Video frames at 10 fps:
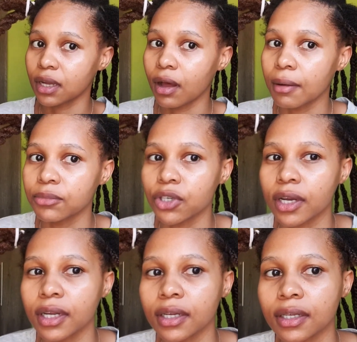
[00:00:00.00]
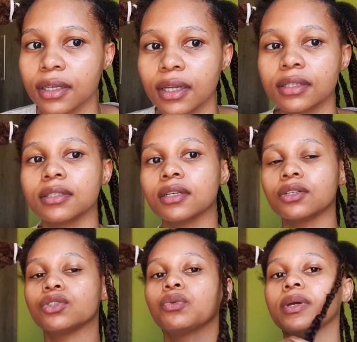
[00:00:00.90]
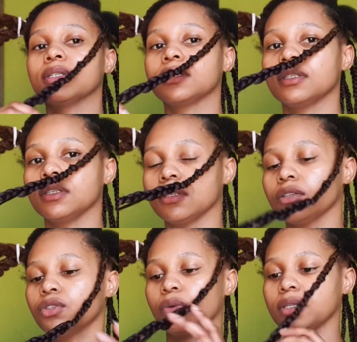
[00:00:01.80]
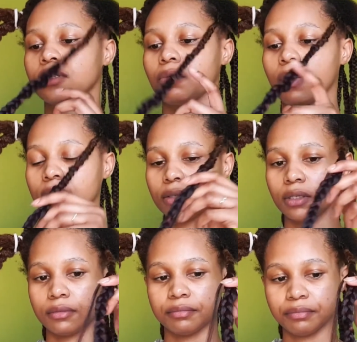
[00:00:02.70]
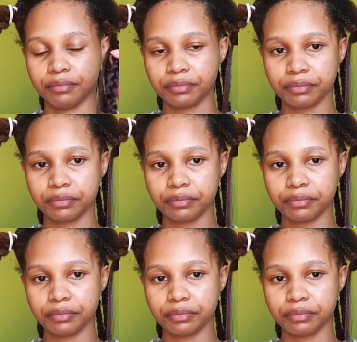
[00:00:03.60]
I'm trying to enter 2021 in.